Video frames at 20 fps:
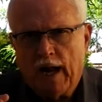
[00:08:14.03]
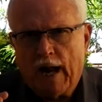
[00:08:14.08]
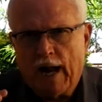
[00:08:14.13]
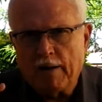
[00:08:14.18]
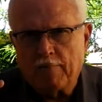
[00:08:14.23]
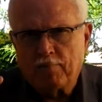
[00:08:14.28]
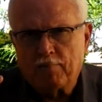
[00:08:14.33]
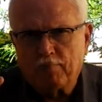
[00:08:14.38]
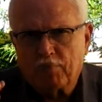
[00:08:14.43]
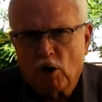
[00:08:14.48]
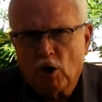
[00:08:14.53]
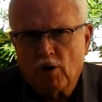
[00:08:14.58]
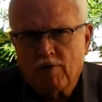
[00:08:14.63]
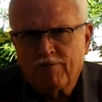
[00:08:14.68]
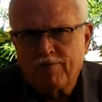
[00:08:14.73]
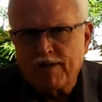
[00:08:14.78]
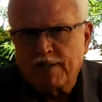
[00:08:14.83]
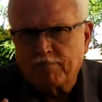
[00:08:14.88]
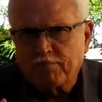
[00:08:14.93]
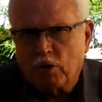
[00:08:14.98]
a
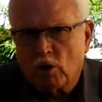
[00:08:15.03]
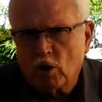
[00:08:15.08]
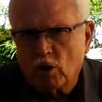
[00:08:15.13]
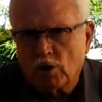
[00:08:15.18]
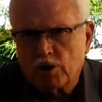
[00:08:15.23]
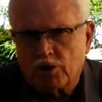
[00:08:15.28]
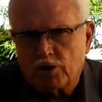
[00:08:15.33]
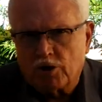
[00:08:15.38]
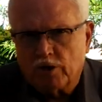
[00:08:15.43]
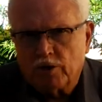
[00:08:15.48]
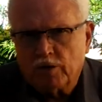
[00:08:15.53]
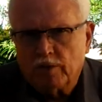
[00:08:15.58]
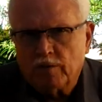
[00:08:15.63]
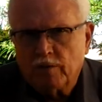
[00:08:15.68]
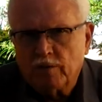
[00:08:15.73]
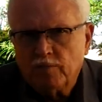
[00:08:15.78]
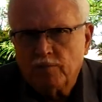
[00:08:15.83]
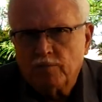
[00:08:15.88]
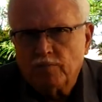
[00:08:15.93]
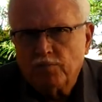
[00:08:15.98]
perfect person.
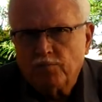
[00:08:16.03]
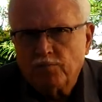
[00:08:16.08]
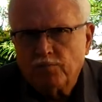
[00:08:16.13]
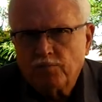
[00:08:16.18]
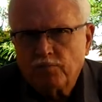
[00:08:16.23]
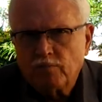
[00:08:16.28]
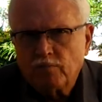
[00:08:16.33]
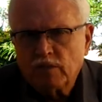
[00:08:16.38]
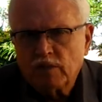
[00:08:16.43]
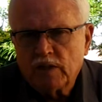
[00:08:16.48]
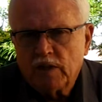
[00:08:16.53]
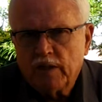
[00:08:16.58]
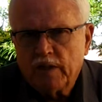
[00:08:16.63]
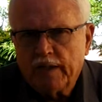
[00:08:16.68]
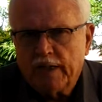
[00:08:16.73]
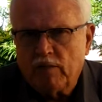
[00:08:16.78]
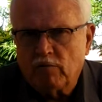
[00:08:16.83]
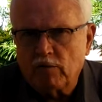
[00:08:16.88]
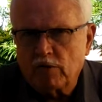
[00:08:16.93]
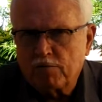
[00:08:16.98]

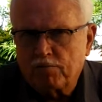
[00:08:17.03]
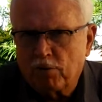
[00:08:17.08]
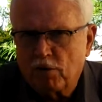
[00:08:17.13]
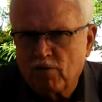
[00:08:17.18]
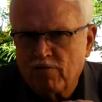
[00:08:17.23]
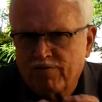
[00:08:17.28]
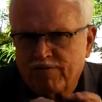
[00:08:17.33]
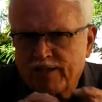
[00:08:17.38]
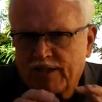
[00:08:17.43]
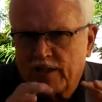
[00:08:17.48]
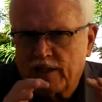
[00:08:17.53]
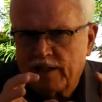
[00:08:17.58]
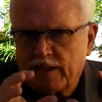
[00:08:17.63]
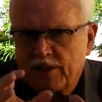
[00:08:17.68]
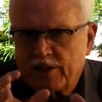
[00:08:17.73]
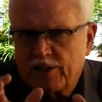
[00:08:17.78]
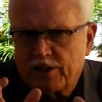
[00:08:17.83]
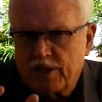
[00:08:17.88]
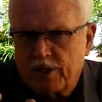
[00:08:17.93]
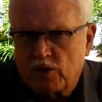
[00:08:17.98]
He was perfectly
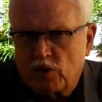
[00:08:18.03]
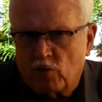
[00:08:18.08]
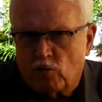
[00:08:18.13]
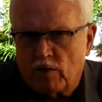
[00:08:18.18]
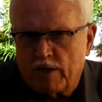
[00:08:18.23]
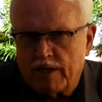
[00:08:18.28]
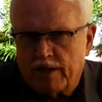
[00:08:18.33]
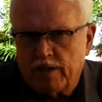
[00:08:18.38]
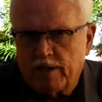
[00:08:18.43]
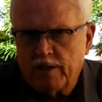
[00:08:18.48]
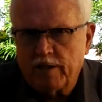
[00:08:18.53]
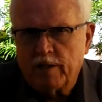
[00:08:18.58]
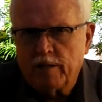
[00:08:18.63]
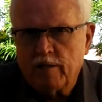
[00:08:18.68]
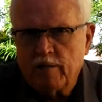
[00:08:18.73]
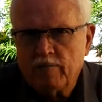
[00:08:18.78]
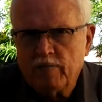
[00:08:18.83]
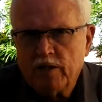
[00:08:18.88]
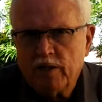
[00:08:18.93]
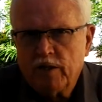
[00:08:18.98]
situated
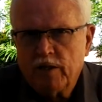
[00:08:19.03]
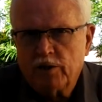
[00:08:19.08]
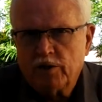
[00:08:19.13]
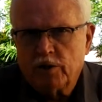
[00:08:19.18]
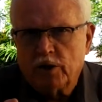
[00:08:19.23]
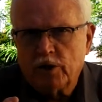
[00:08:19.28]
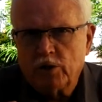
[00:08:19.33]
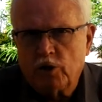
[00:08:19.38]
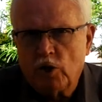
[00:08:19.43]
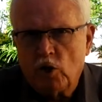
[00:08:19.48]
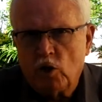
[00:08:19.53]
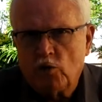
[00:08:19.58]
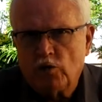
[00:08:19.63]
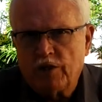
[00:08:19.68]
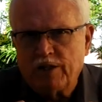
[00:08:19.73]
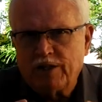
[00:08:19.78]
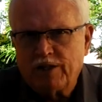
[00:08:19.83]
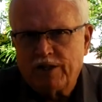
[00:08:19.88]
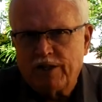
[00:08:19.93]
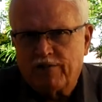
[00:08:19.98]
to know
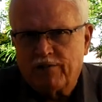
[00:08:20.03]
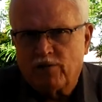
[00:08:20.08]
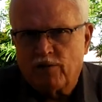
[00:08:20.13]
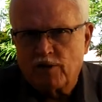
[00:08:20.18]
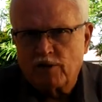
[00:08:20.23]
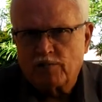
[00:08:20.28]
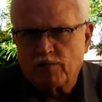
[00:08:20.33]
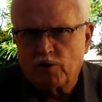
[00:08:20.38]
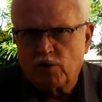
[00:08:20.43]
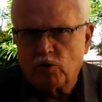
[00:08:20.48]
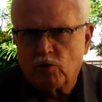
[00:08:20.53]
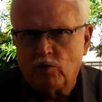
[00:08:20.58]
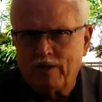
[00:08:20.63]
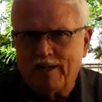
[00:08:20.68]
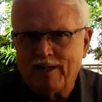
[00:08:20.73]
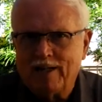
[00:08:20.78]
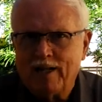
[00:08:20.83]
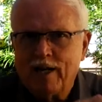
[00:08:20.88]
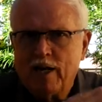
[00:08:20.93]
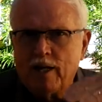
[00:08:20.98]
the difference
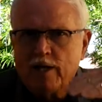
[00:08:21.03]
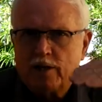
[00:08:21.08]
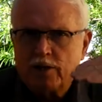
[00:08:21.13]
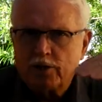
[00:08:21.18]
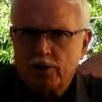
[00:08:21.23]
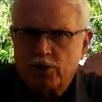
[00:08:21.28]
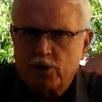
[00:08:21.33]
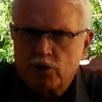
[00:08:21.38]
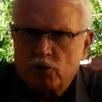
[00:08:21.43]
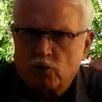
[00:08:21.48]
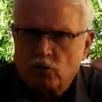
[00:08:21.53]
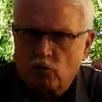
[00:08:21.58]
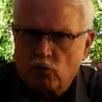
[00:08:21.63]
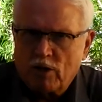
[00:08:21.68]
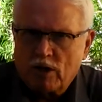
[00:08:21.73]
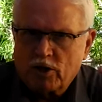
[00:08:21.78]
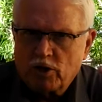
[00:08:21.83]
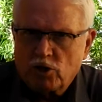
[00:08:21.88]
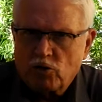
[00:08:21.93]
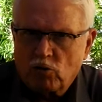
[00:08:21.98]
between
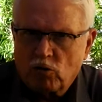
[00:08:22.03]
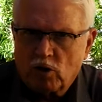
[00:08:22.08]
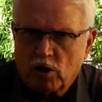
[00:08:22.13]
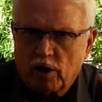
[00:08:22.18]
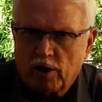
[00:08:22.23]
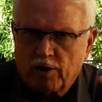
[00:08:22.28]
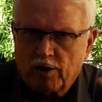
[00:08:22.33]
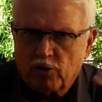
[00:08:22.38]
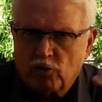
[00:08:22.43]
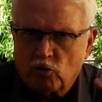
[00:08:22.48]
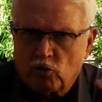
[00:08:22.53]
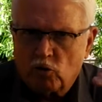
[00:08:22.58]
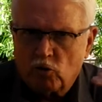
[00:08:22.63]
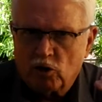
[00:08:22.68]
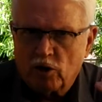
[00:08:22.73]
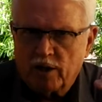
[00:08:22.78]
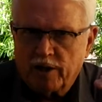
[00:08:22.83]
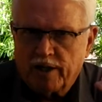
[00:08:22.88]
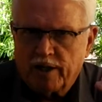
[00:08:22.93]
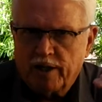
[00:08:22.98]
structural
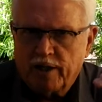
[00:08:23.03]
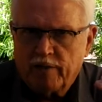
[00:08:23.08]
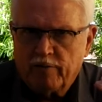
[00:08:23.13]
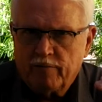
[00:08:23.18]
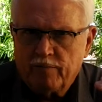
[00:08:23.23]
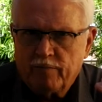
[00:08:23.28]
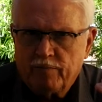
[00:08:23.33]
authority,